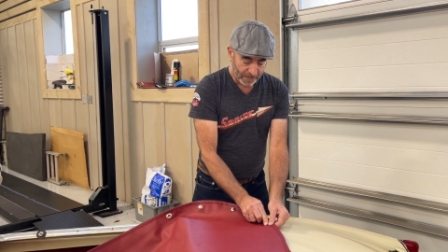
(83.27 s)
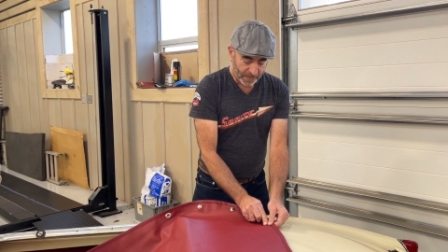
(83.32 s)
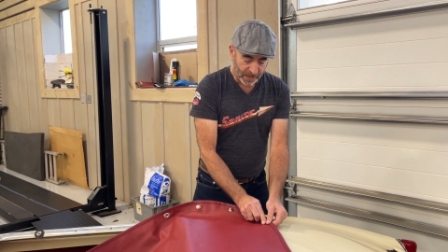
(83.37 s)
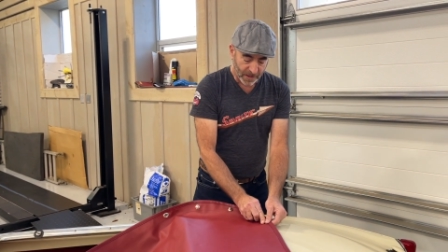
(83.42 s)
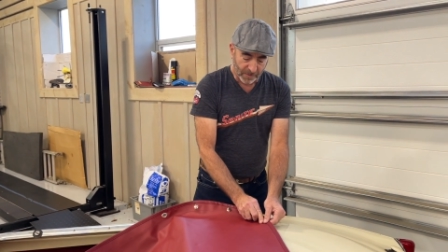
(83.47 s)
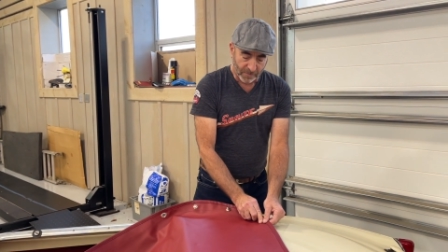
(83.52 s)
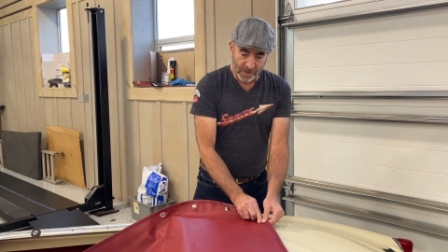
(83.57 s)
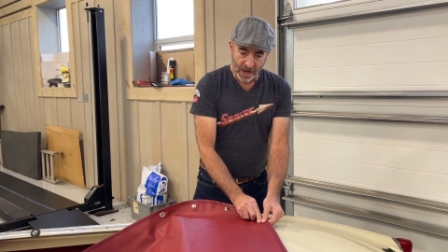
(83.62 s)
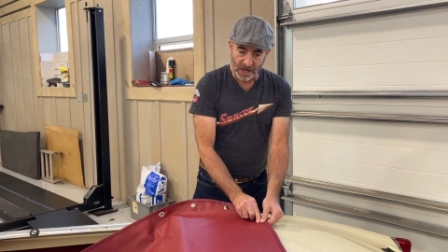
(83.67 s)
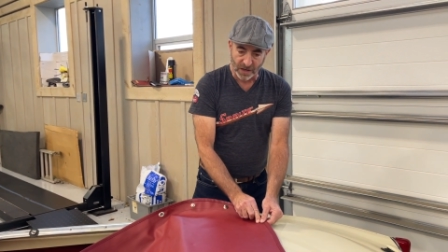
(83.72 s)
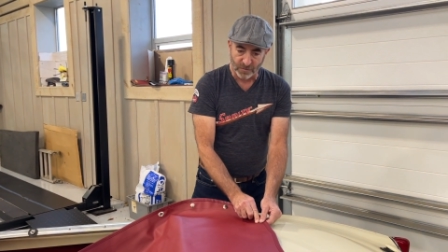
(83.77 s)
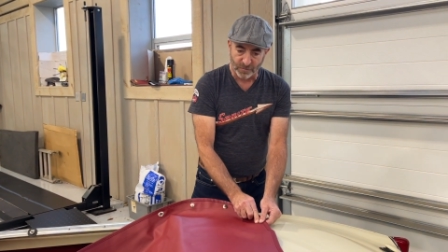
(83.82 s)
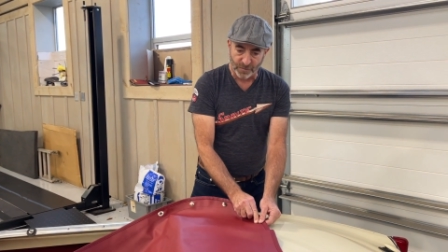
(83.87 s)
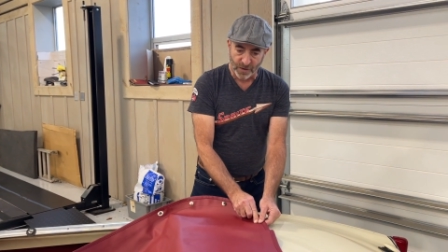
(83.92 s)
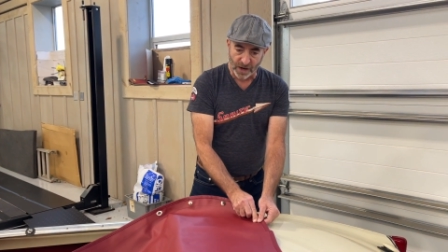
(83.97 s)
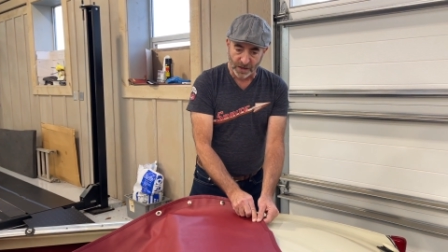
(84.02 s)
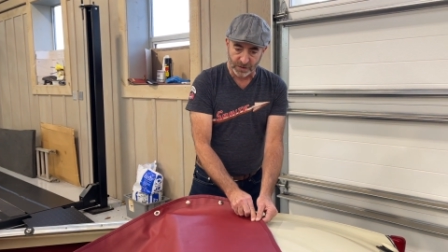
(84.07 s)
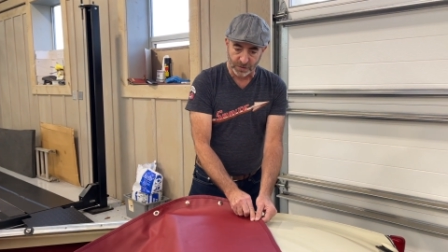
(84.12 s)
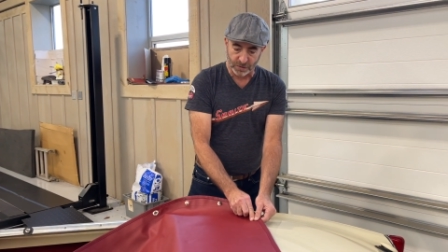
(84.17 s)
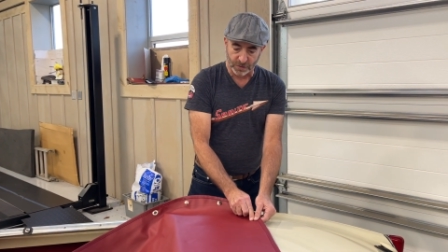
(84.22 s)
the
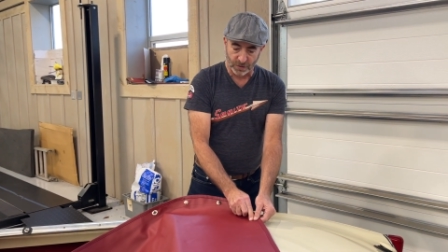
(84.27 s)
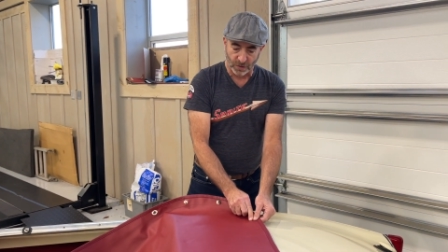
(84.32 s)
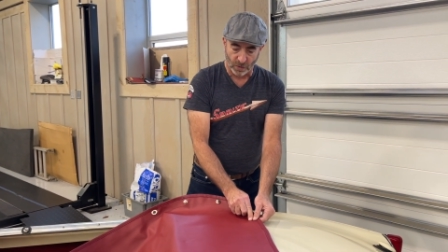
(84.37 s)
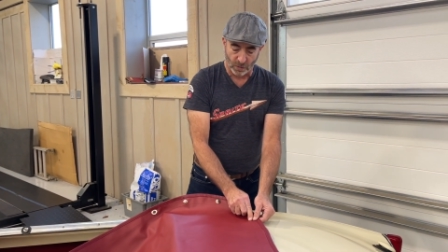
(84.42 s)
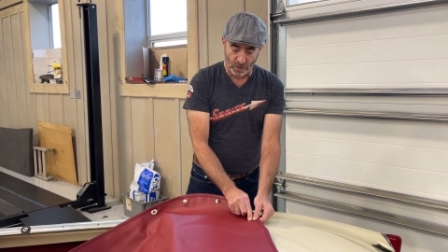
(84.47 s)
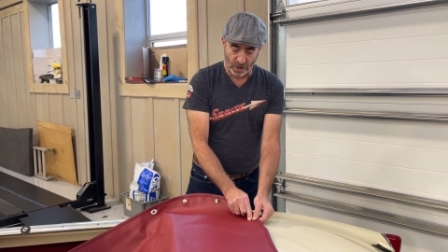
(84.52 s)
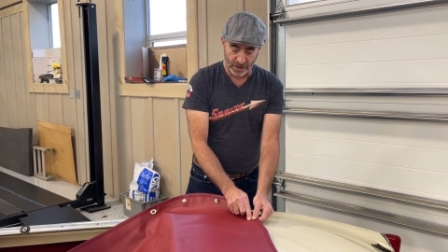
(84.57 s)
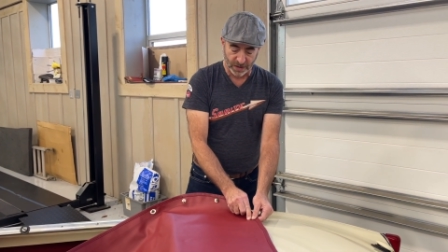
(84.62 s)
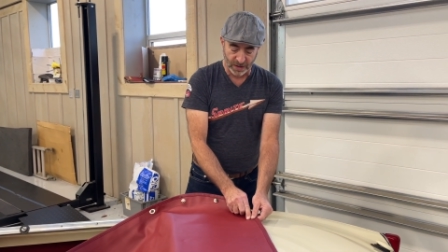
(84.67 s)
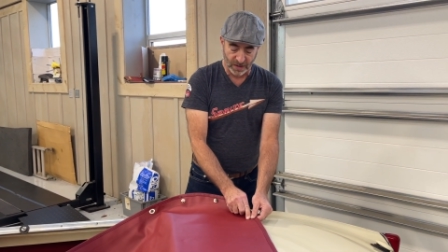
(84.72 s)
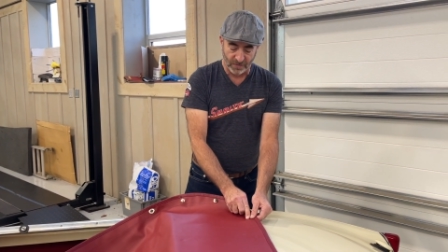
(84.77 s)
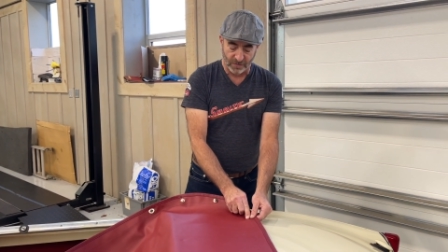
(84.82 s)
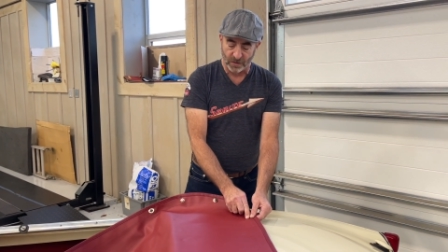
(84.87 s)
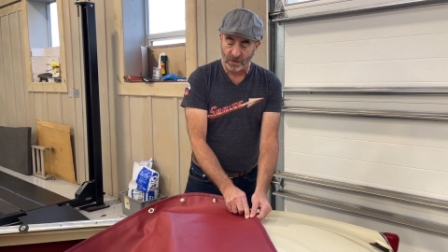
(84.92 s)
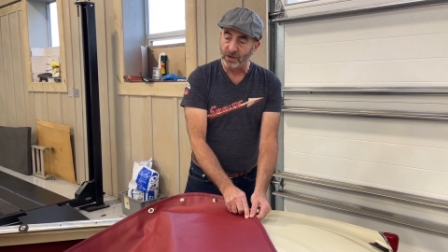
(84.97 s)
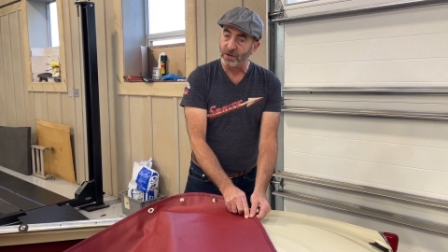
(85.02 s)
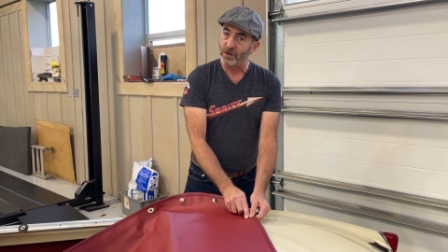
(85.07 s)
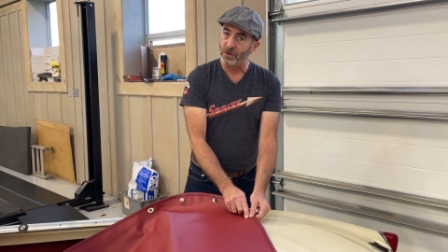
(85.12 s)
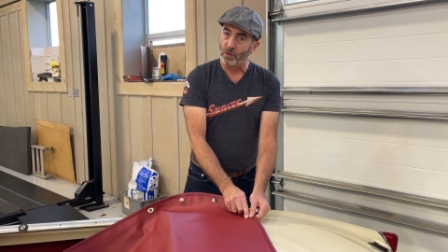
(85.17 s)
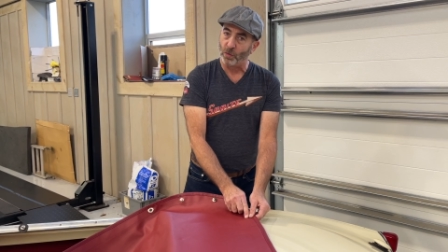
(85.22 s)
manufacturers all wanna give you
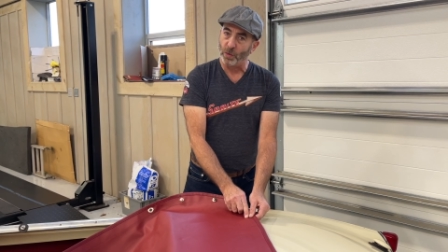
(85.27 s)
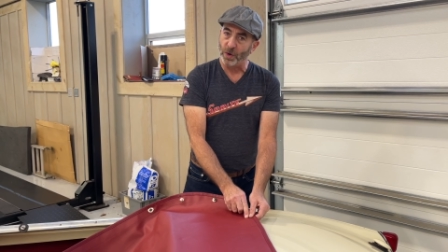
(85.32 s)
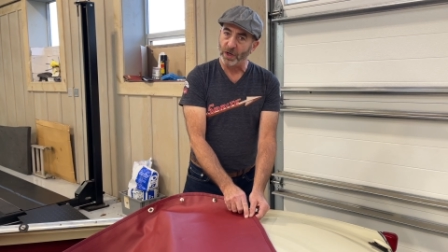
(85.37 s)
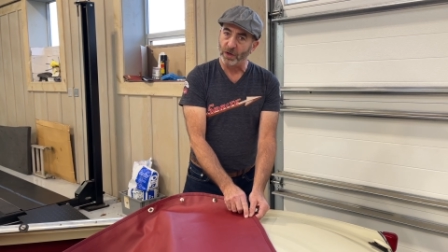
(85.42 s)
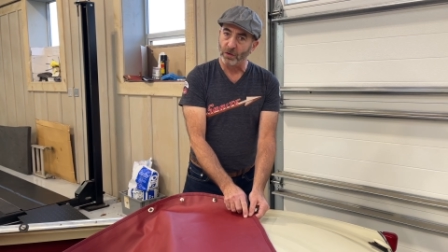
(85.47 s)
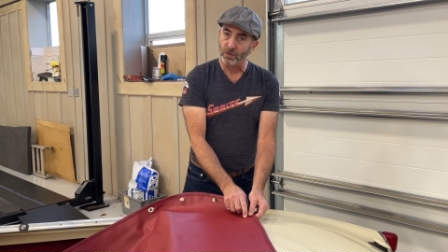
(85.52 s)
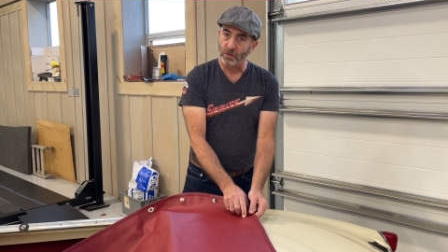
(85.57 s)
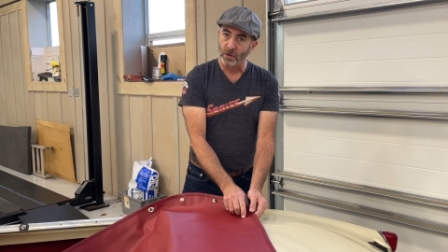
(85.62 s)
a little wiggle